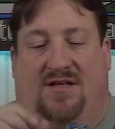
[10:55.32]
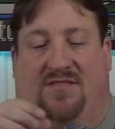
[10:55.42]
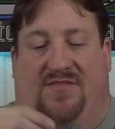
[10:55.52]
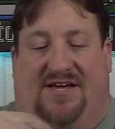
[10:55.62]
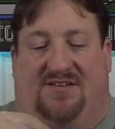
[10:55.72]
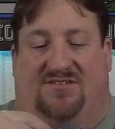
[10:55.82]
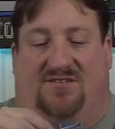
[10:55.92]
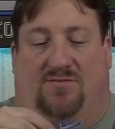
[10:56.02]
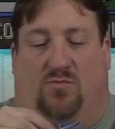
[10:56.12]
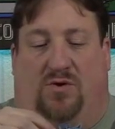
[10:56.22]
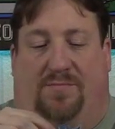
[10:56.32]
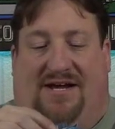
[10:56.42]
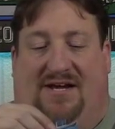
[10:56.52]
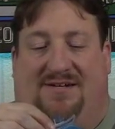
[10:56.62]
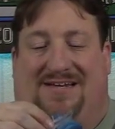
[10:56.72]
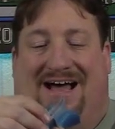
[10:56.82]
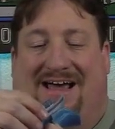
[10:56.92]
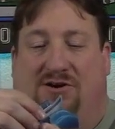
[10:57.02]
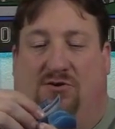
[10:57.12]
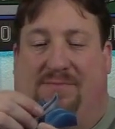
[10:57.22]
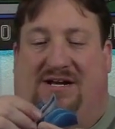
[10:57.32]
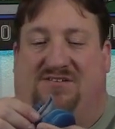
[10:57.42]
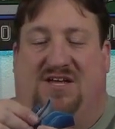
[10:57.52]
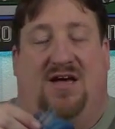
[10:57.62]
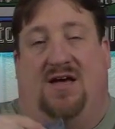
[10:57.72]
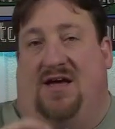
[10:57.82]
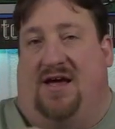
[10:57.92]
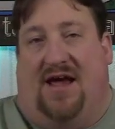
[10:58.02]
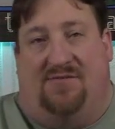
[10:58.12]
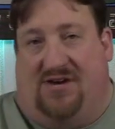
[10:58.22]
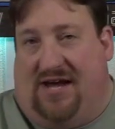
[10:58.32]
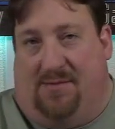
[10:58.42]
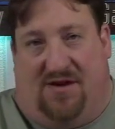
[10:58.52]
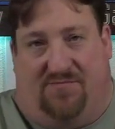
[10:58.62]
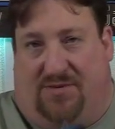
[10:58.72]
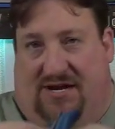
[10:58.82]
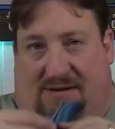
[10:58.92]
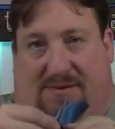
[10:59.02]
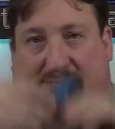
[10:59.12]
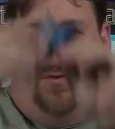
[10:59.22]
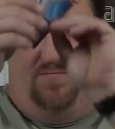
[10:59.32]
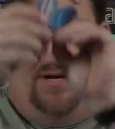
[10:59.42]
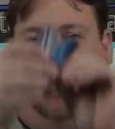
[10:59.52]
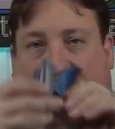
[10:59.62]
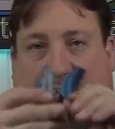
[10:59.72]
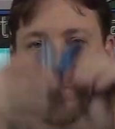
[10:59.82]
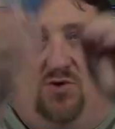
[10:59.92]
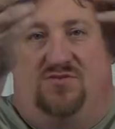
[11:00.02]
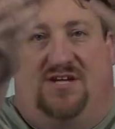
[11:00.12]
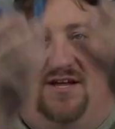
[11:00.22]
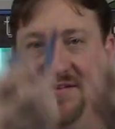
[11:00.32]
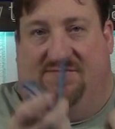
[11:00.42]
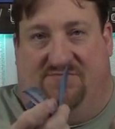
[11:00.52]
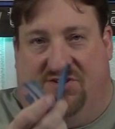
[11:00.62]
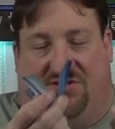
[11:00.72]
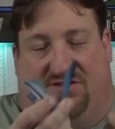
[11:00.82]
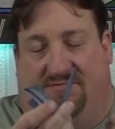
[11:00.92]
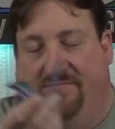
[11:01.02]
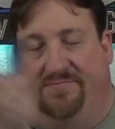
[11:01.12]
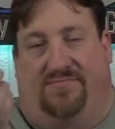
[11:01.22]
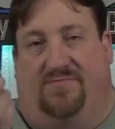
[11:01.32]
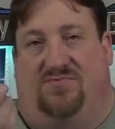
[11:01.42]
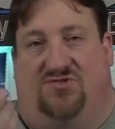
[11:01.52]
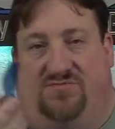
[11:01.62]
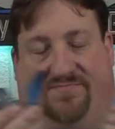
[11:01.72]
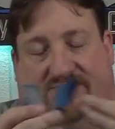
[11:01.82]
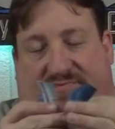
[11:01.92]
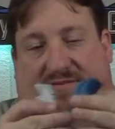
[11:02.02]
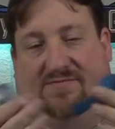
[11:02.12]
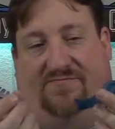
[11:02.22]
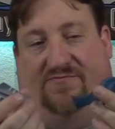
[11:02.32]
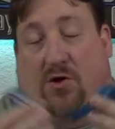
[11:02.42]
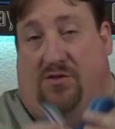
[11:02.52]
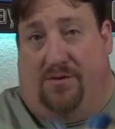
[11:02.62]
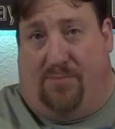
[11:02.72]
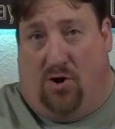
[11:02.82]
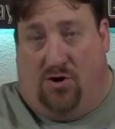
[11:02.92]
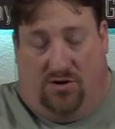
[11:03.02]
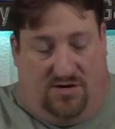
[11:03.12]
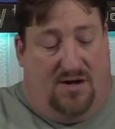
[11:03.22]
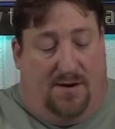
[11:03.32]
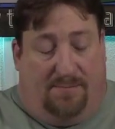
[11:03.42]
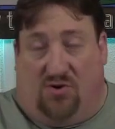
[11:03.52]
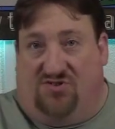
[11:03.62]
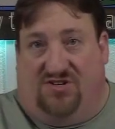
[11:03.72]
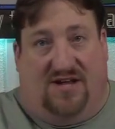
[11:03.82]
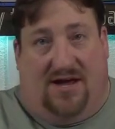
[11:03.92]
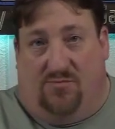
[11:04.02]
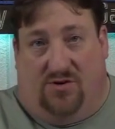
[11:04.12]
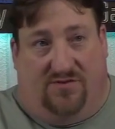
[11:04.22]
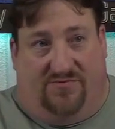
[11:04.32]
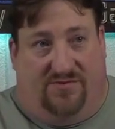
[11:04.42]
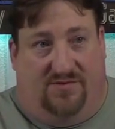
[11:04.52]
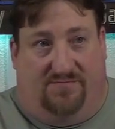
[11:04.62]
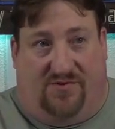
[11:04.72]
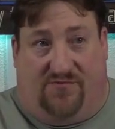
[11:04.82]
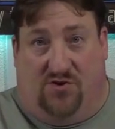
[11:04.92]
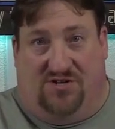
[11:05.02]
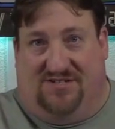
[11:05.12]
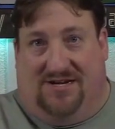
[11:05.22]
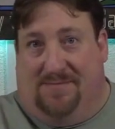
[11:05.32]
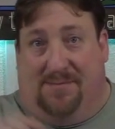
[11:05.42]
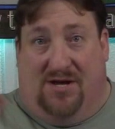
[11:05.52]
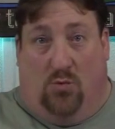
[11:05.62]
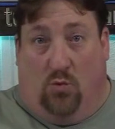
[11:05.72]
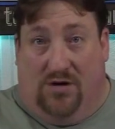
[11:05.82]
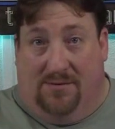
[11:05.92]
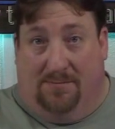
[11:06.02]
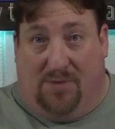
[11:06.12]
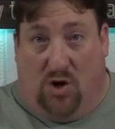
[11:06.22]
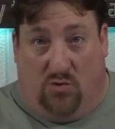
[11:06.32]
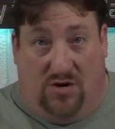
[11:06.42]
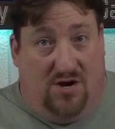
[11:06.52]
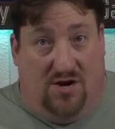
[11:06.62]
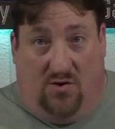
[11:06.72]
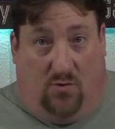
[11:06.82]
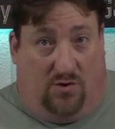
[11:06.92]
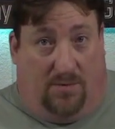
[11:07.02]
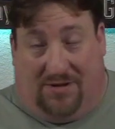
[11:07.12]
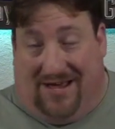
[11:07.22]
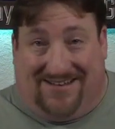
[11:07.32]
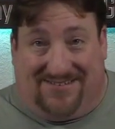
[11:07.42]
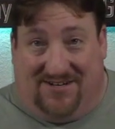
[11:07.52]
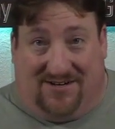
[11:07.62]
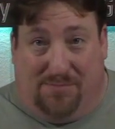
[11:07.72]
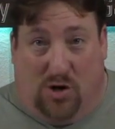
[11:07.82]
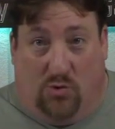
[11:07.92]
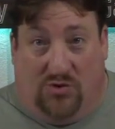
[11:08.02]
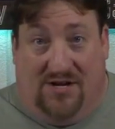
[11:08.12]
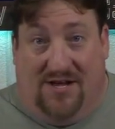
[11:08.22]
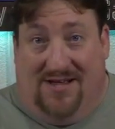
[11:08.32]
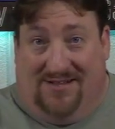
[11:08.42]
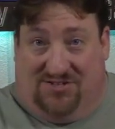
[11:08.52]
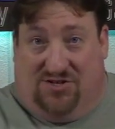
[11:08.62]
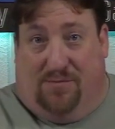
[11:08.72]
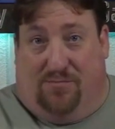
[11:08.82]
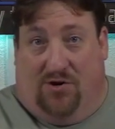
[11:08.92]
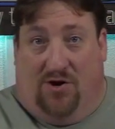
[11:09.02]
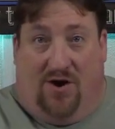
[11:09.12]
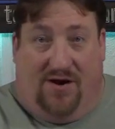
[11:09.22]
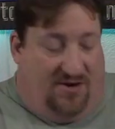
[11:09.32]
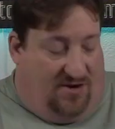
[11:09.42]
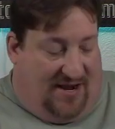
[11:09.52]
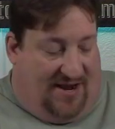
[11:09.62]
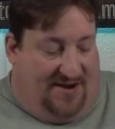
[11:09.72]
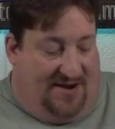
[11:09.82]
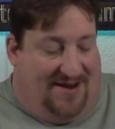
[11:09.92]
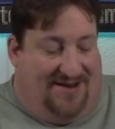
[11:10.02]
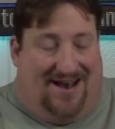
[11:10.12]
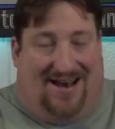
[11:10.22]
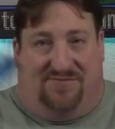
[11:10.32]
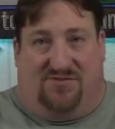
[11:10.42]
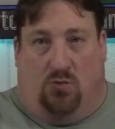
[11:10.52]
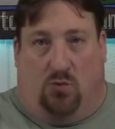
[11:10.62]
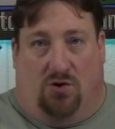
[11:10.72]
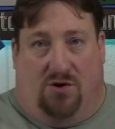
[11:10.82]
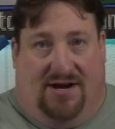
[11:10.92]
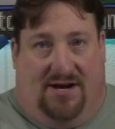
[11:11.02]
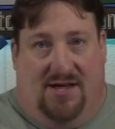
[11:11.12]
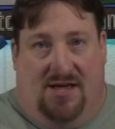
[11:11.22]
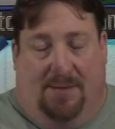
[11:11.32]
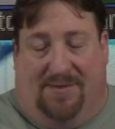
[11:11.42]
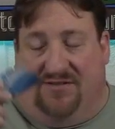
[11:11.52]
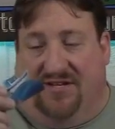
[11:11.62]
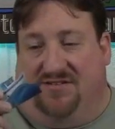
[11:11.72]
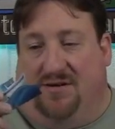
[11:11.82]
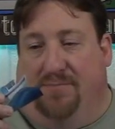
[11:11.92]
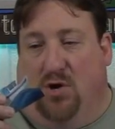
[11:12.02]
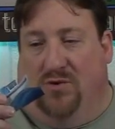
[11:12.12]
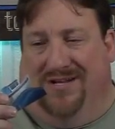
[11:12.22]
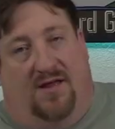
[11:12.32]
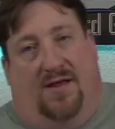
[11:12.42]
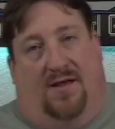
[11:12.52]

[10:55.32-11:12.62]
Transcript: these will be tighter because every game I've played, people have picked up their boats and just fallen apart. Personally, I would have preferred to see maybe a wooden boat or a plastic boat that you could put on and, and not have to worry about these components.